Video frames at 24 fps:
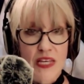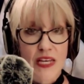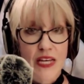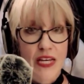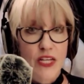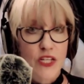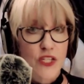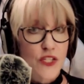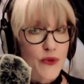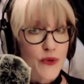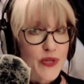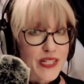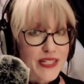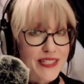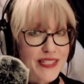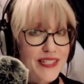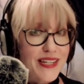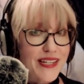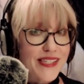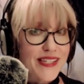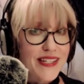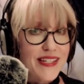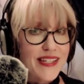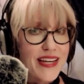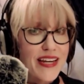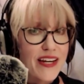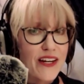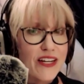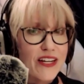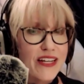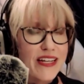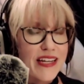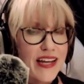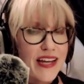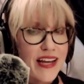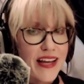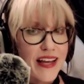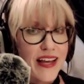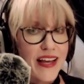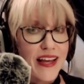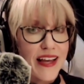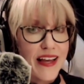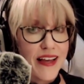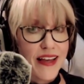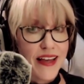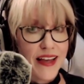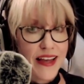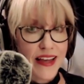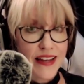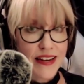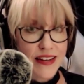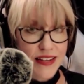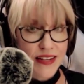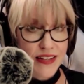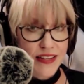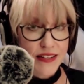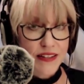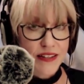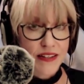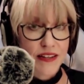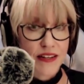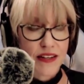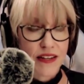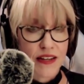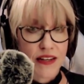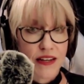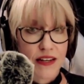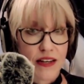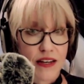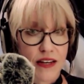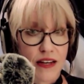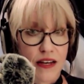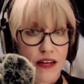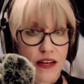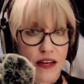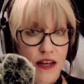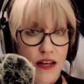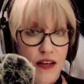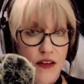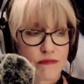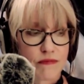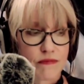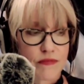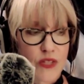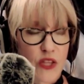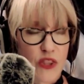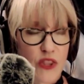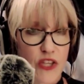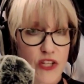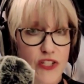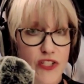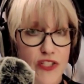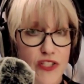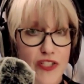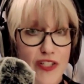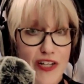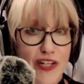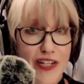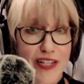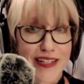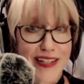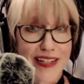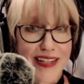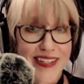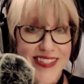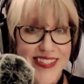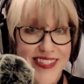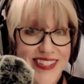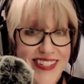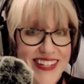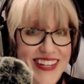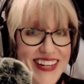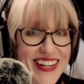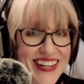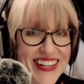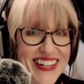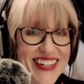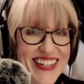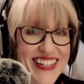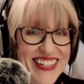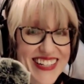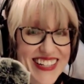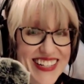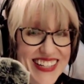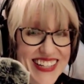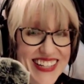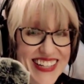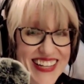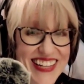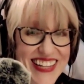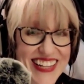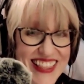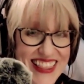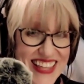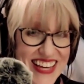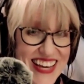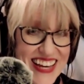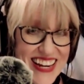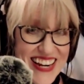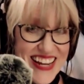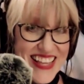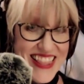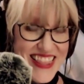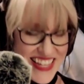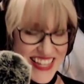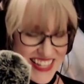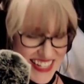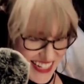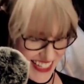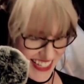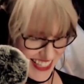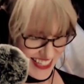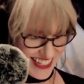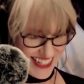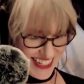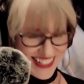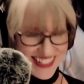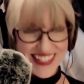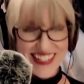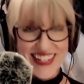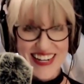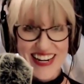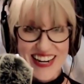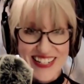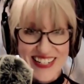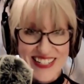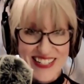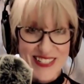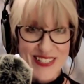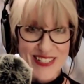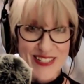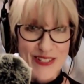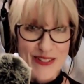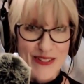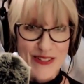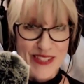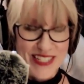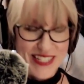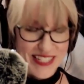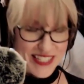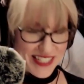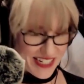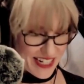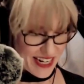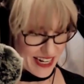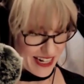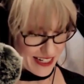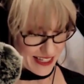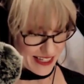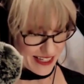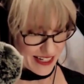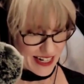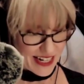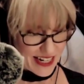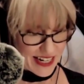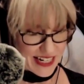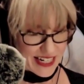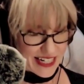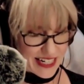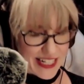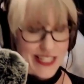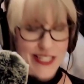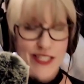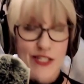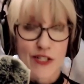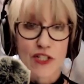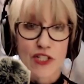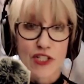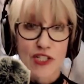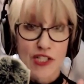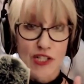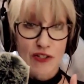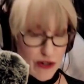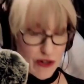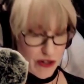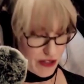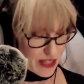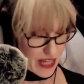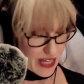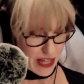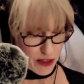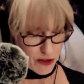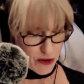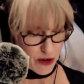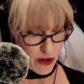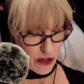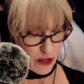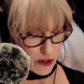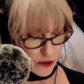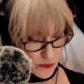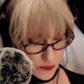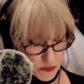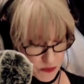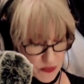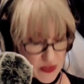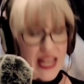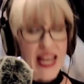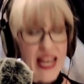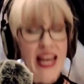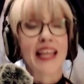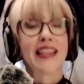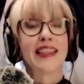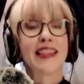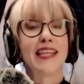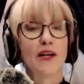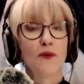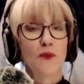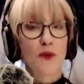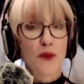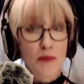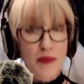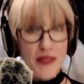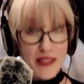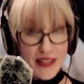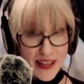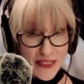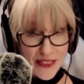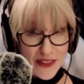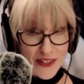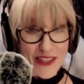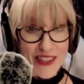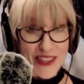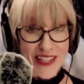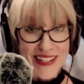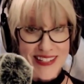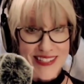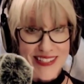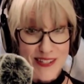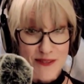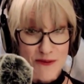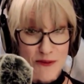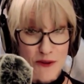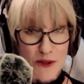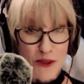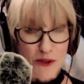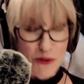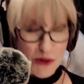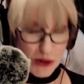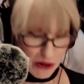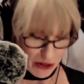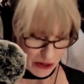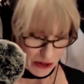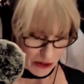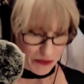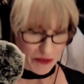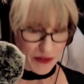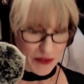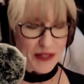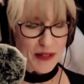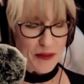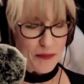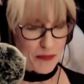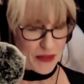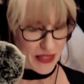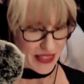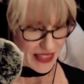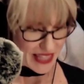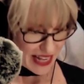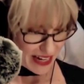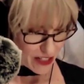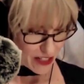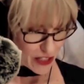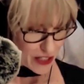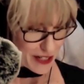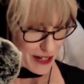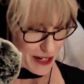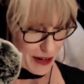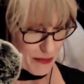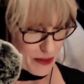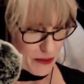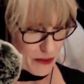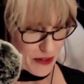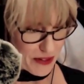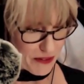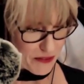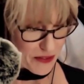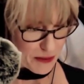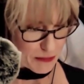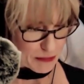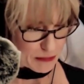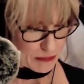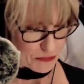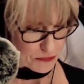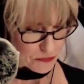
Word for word: So it doesn't carry any of the darkness that I think it's connected to these days. So just don't let that throw you. There will be other things that will throw you, but that should not be one of them.